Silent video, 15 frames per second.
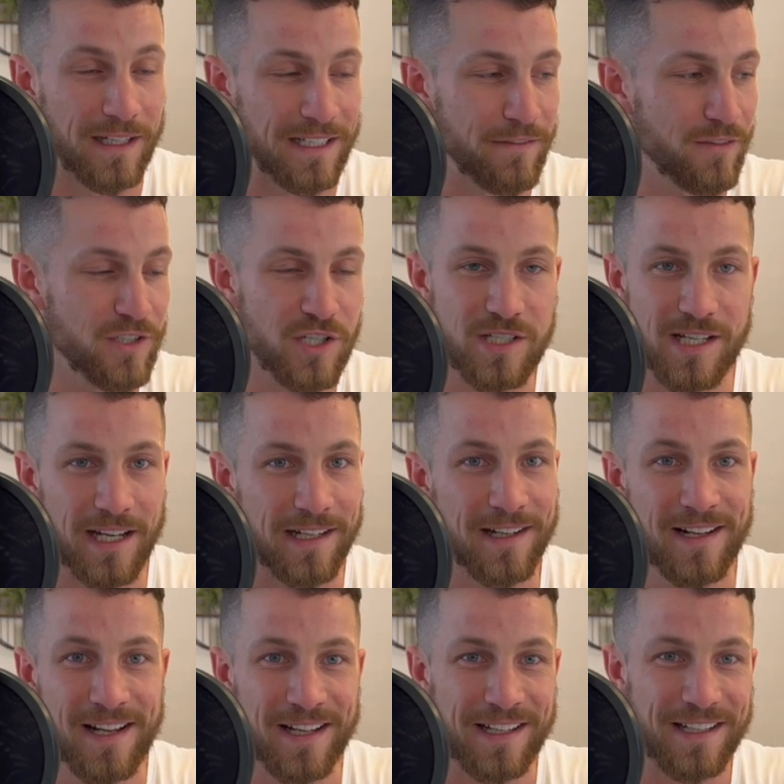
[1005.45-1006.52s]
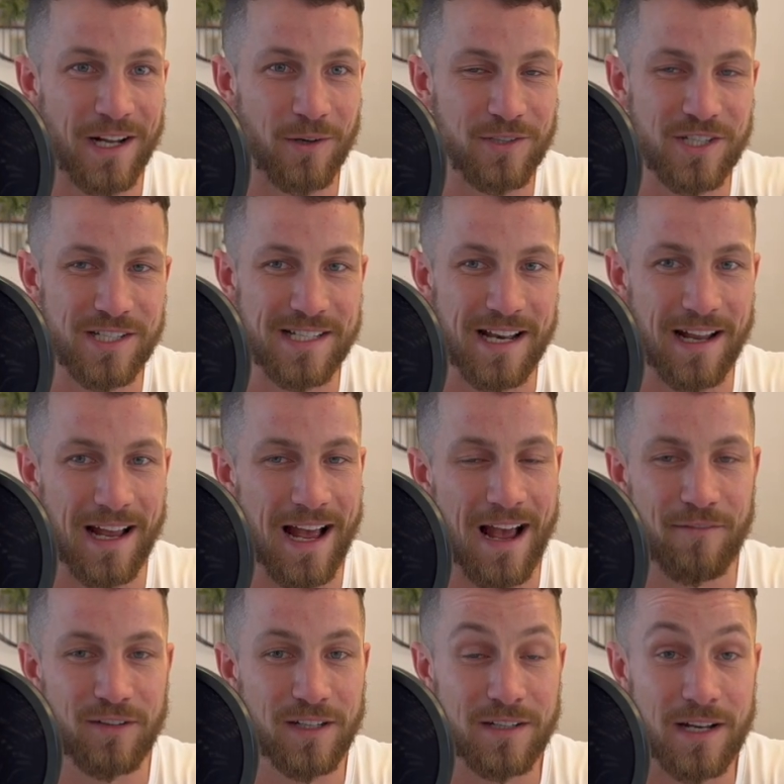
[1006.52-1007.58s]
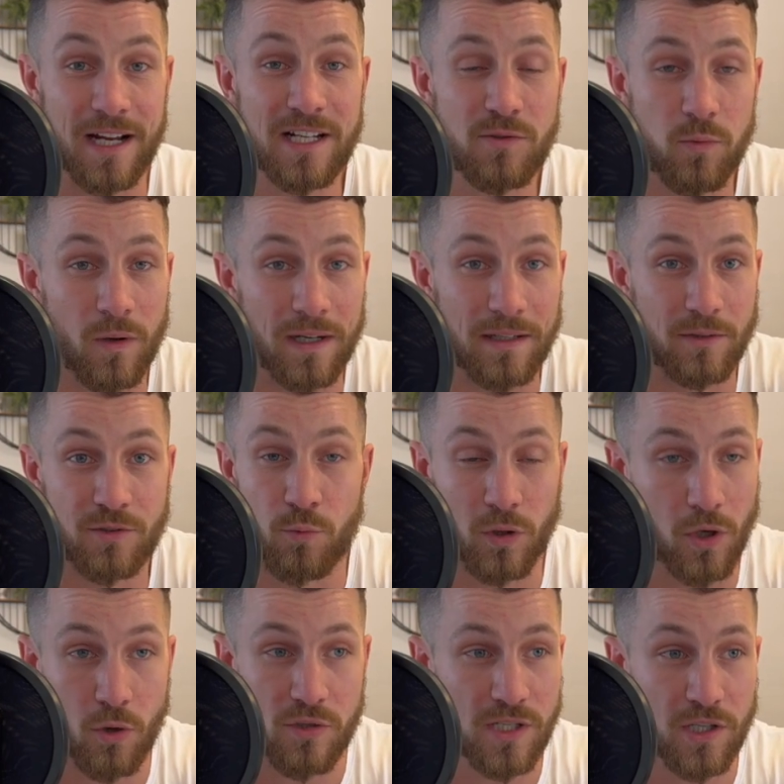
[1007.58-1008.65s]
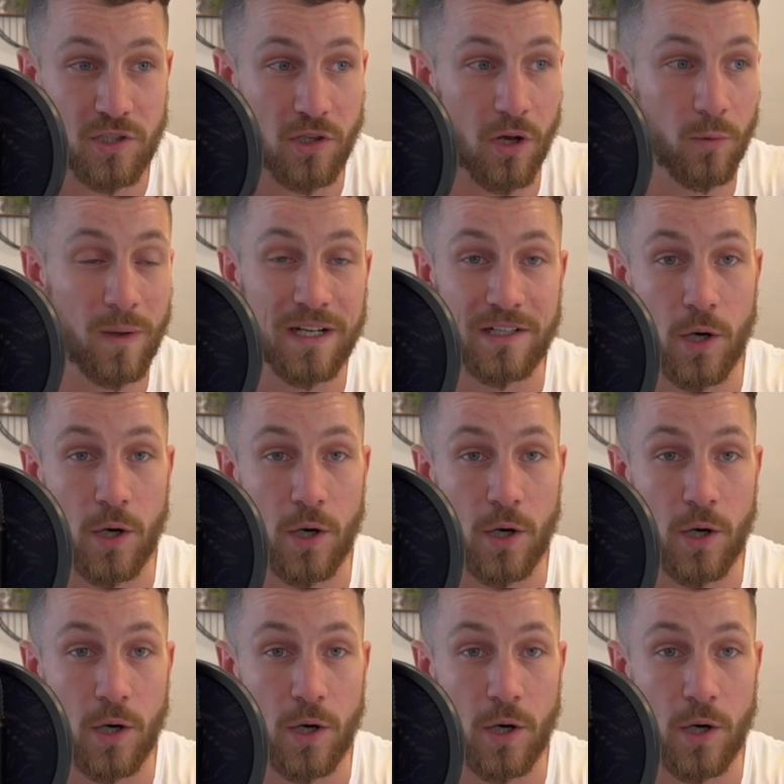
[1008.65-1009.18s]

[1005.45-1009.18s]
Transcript: Even just like you know, just having a nice one will go such a long way,